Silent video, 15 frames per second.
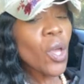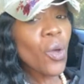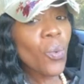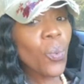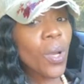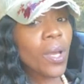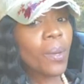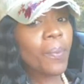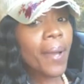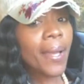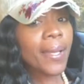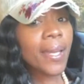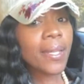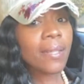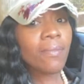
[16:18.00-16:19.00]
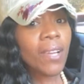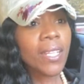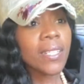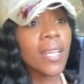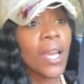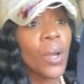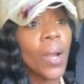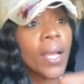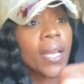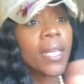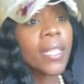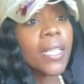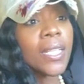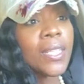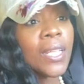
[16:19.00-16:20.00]
Well, I got it right now. I got it
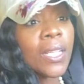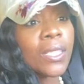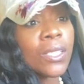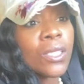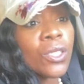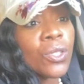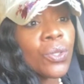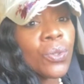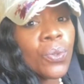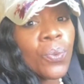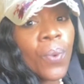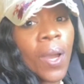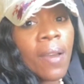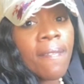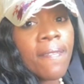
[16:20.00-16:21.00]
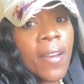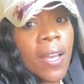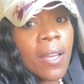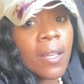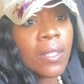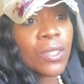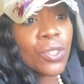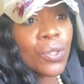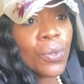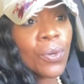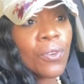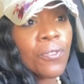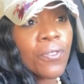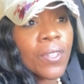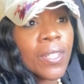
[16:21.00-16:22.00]
connected to Wi-Fi, so
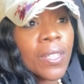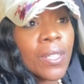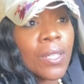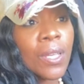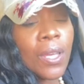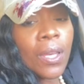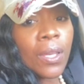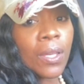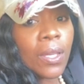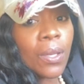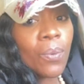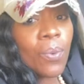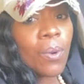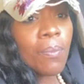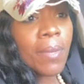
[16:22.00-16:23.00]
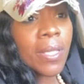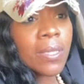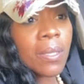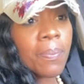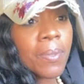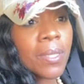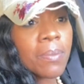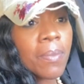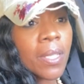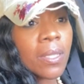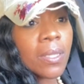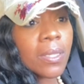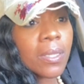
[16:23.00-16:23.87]
hopefully it won't mess up as much.